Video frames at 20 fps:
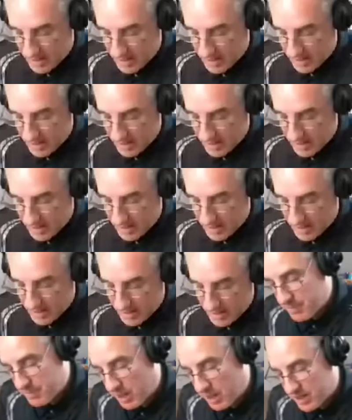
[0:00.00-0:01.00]
are neutral,
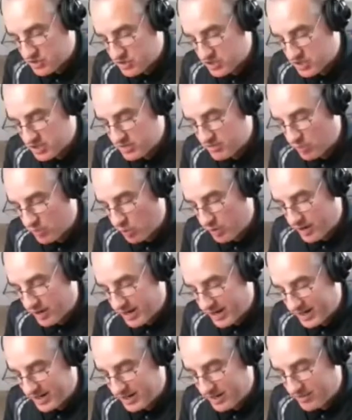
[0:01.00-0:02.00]
positive,
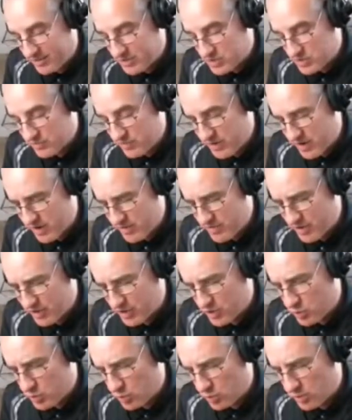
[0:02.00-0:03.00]
or negative. It's very,
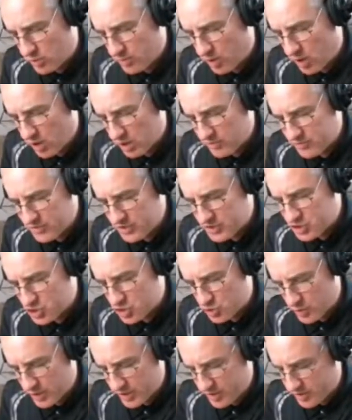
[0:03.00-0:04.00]
very cool. All of
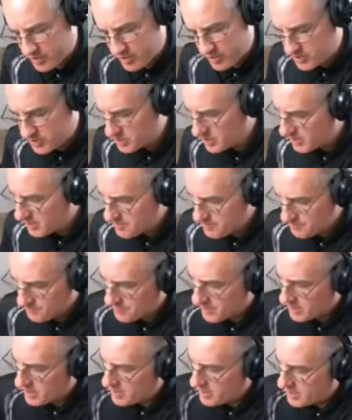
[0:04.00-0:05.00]
this triggers
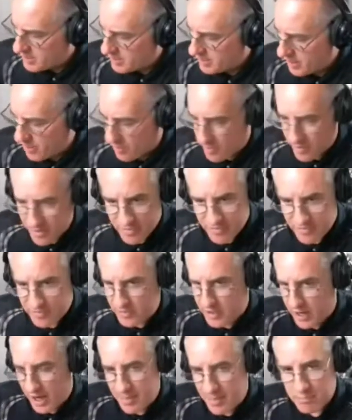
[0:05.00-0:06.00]
narrative
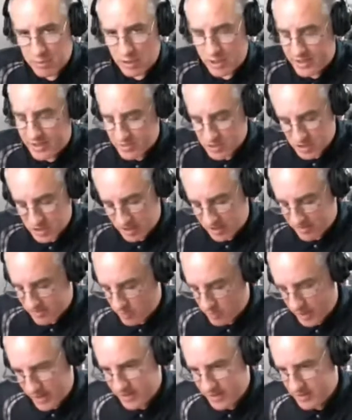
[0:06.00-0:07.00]
gameplay stuff,
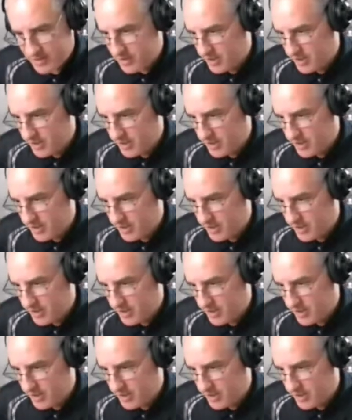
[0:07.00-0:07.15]
right?